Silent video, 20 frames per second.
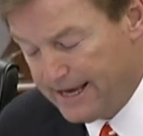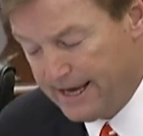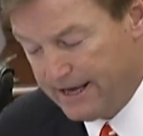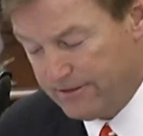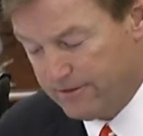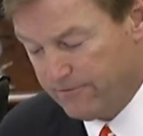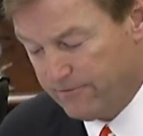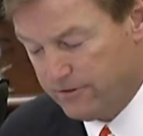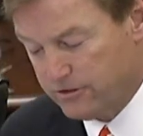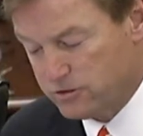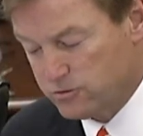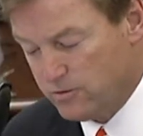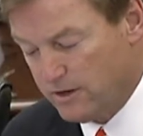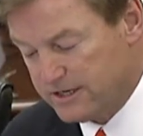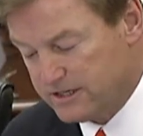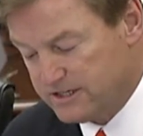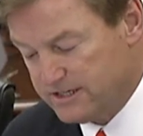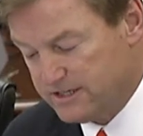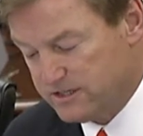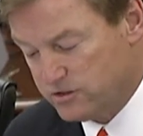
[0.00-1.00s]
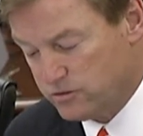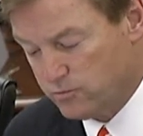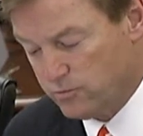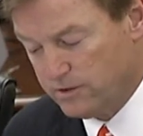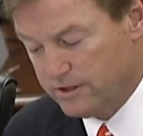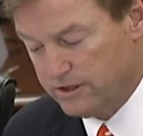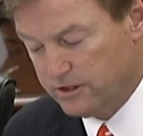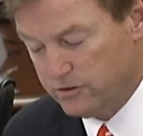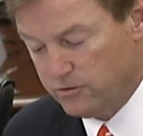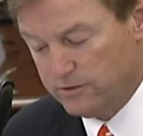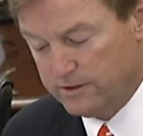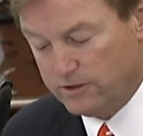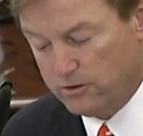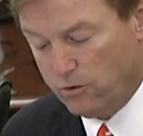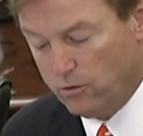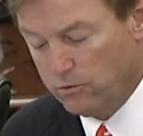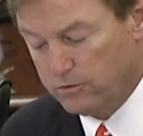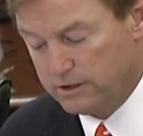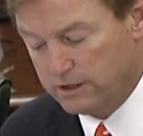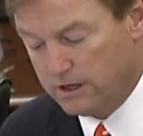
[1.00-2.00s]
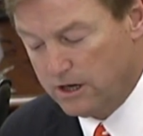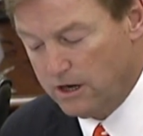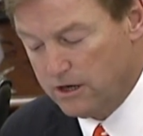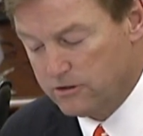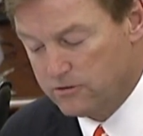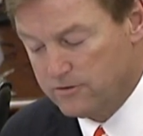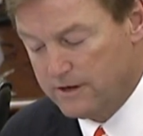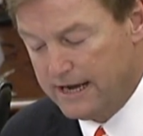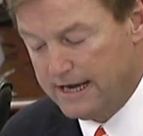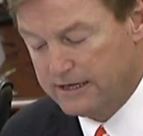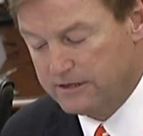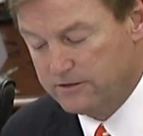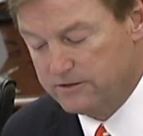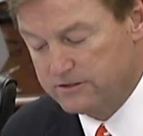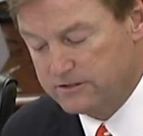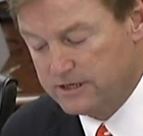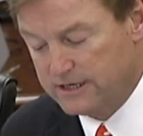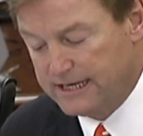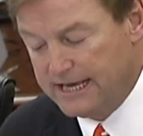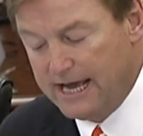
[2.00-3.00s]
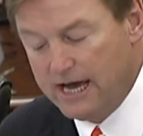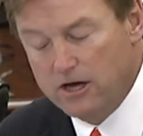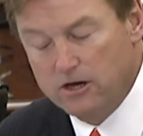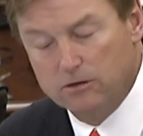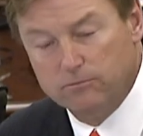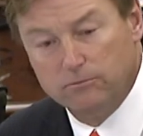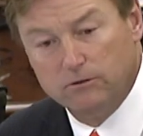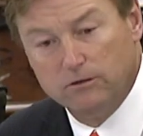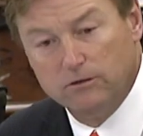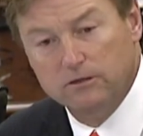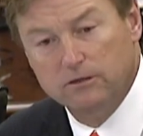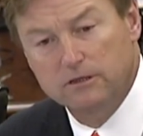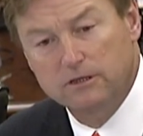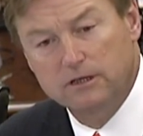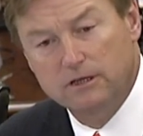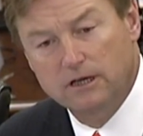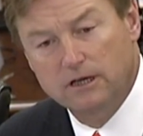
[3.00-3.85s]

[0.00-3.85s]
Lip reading: And the first question is, what are you doing to hold the contractors accountable